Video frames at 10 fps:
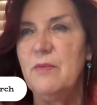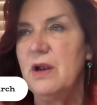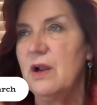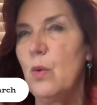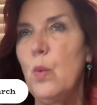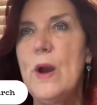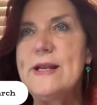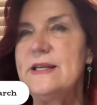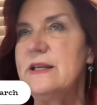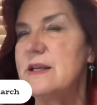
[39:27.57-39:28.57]
like a
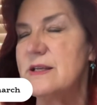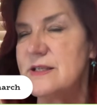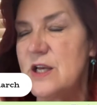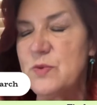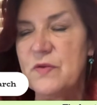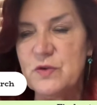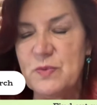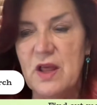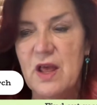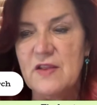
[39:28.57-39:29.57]
wedding as such, but
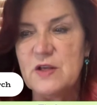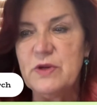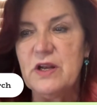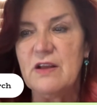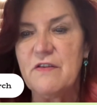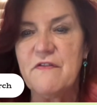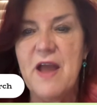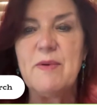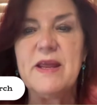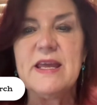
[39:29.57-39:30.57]
there's been like a
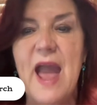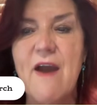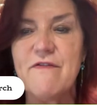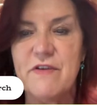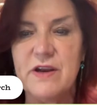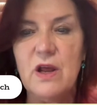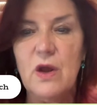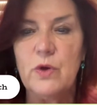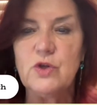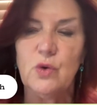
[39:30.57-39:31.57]
family gathering,
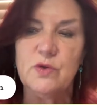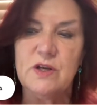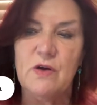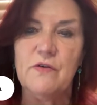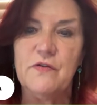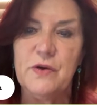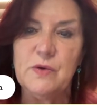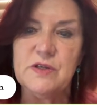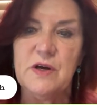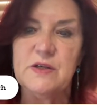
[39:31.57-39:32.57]
which also
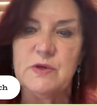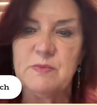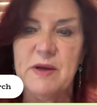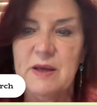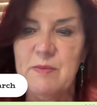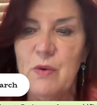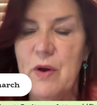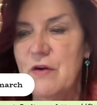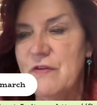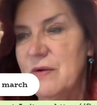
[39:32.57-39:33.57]
feels nice. It was making me
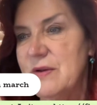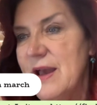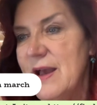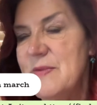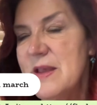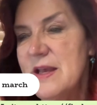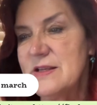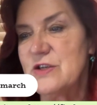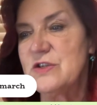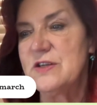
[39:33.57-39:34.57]
aware of. Okay,
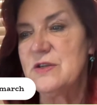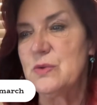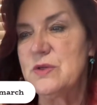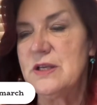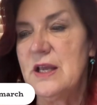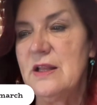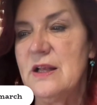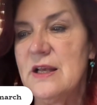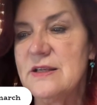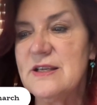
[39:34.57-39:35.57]
so just nice to sort of see
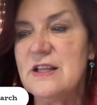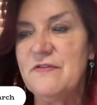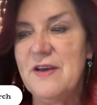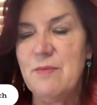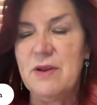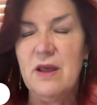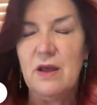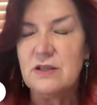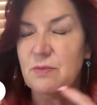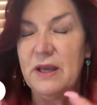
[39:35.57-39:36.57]
the family
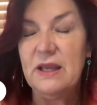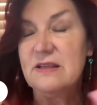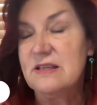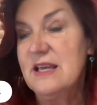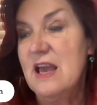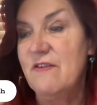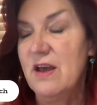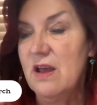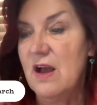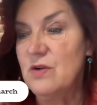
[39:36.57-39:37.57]
to be together.
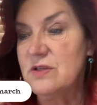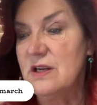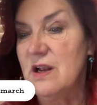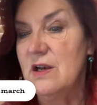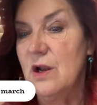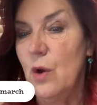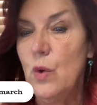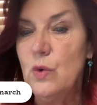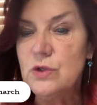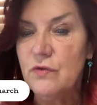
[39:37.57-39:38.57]
I'm not saying like
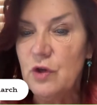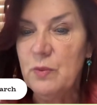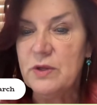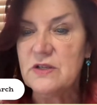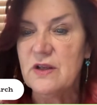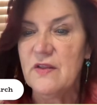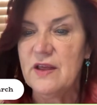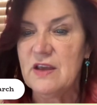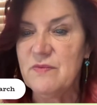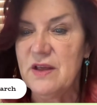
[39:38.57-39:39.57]
loads of you, but just that
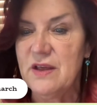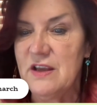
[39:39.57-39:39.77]
giving